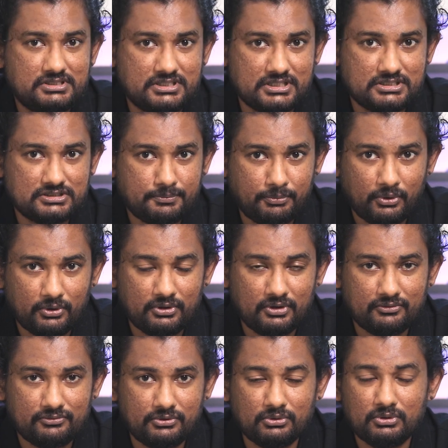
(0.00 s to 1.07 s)
change the point
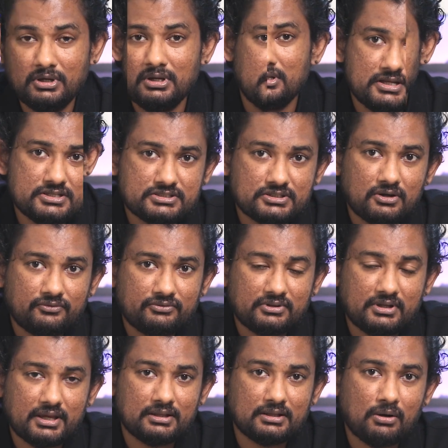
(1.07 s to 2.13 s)
of view. Instead of
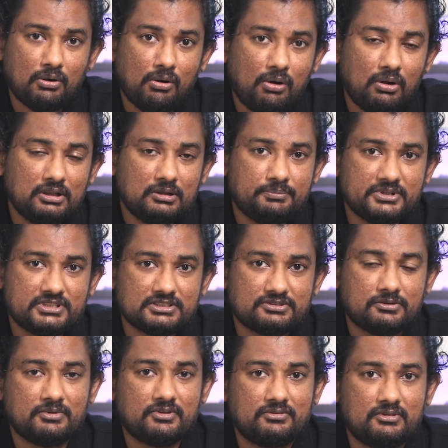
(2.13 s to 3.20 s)
taking all the pictures
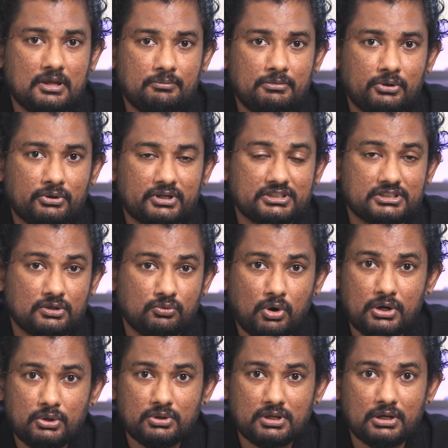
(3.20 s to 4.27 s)
from the same location,
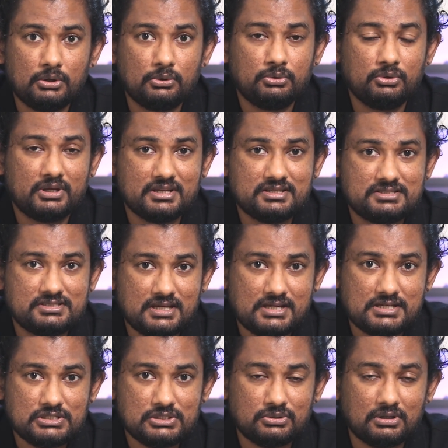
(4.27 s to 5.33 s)
what you can do, you can
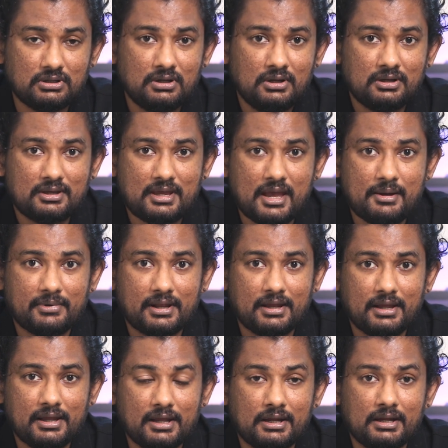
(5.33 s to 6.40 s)
change your camera
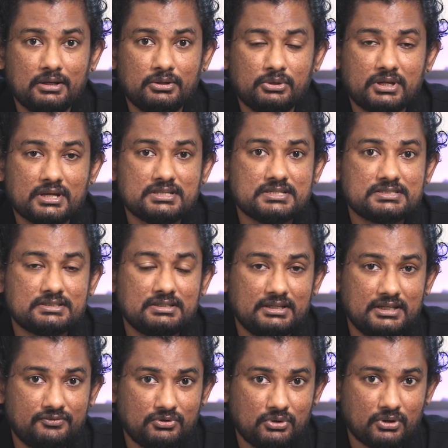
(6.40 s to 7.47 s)
angle. You can just
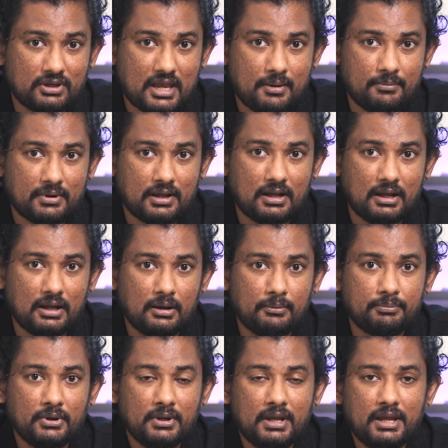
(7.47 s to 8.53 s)
lift your camera up
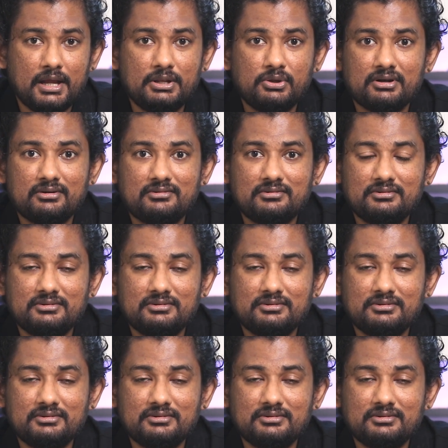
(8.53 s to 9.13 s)
and you can